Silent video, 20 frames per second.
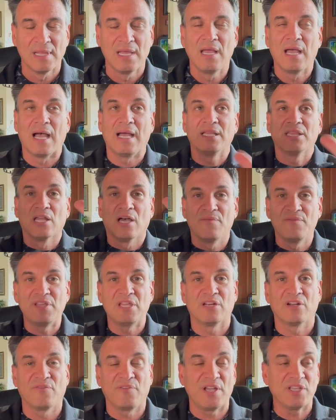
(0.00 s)
I love the
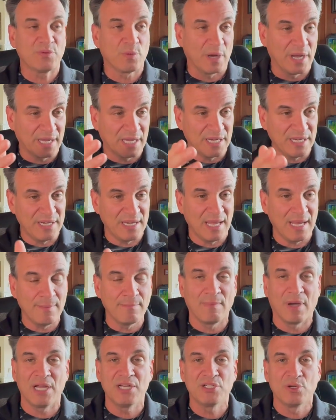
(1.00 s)
interface where I can name
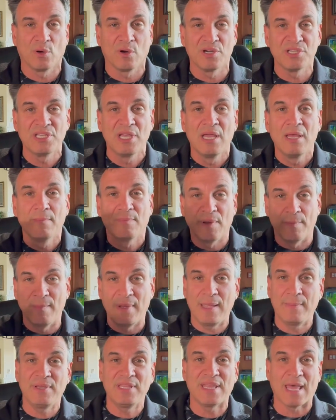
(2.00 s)
my doors, but
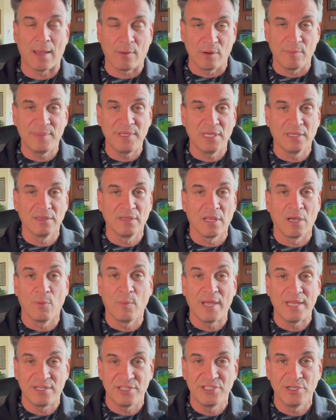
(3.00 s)
maybe that would be a
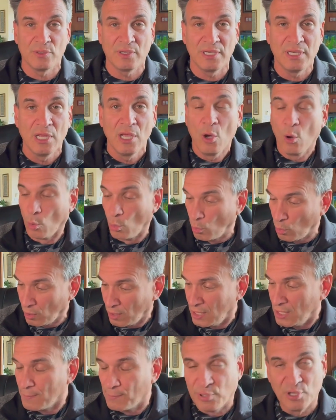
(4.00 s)
way to do it.
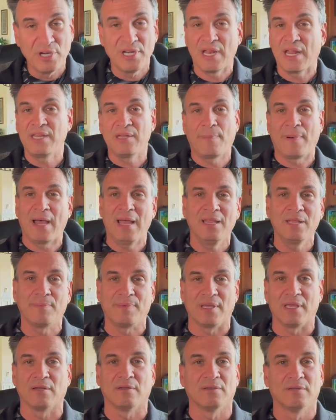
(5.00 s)
Or put it on the pilot
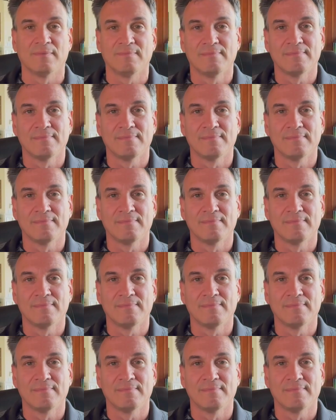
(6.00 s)
panel.